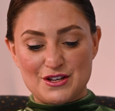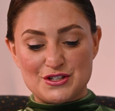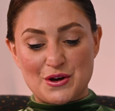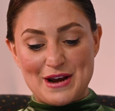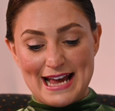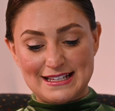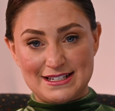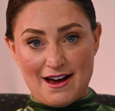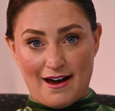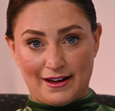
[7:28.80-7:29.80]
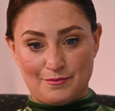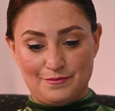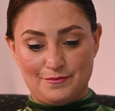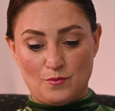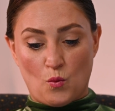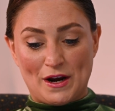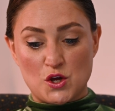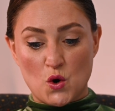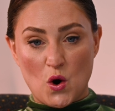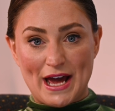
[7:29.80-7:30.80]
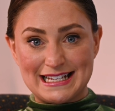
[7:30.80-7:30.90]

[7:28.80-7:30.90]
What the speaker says: So next time, when your